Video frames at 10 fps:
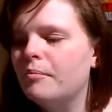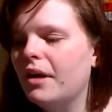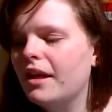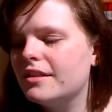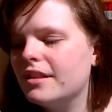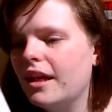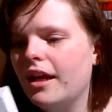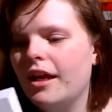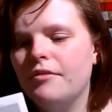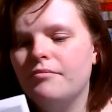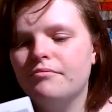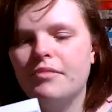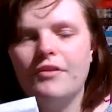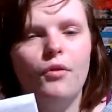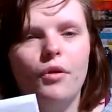But
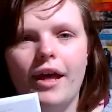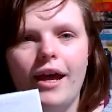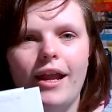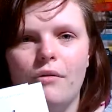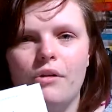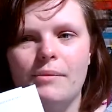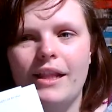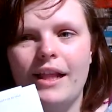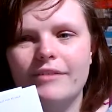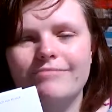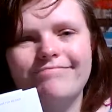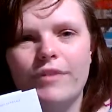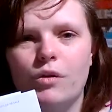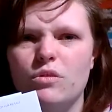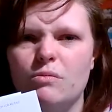before that, I would have been like,
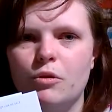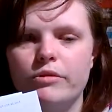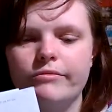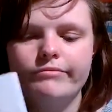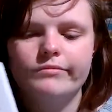horse book.